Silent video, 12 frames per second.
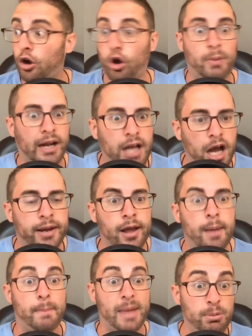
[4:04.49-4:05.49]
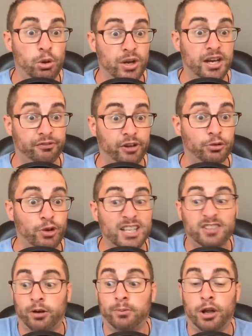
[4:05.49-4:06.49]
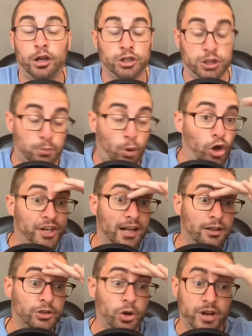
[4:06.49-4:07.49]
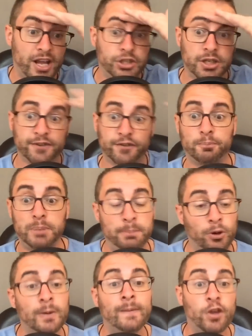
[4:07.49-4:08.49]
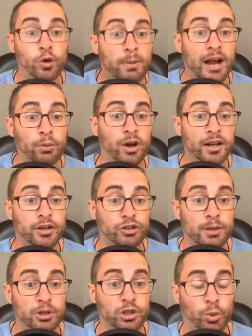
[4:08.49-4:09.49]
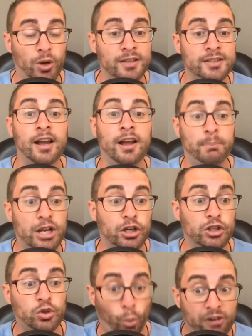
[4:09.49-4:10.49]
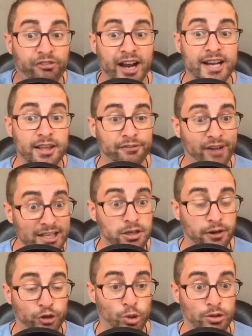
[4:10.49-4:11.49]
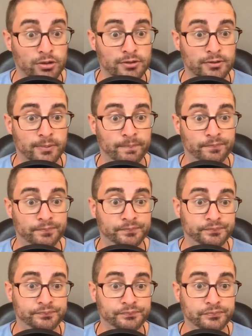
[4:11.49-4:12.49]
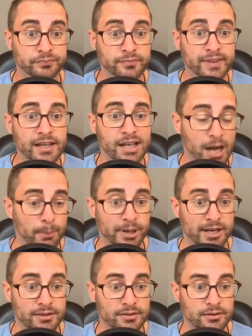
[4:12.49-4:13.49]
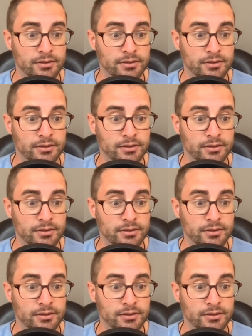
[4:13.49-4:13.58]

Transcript: oh, my God, maybe we could fundraise from small dollar donations for people who might want to contribute to us because we're fighting the fossil fuel companies.